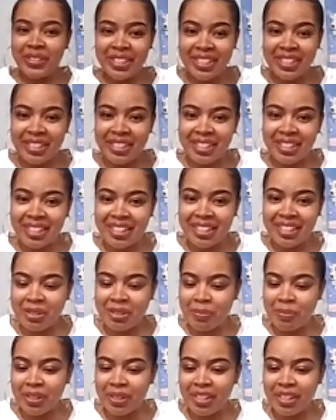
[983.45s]
It's going
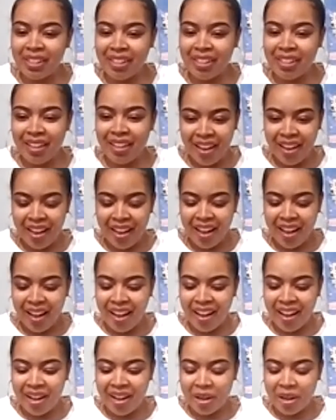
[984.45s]
to be
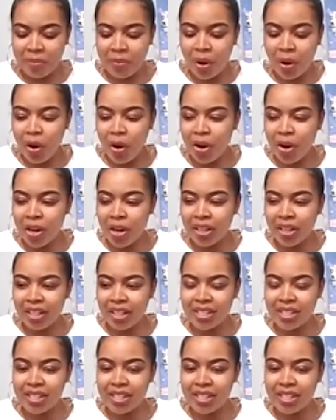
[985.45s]
hard.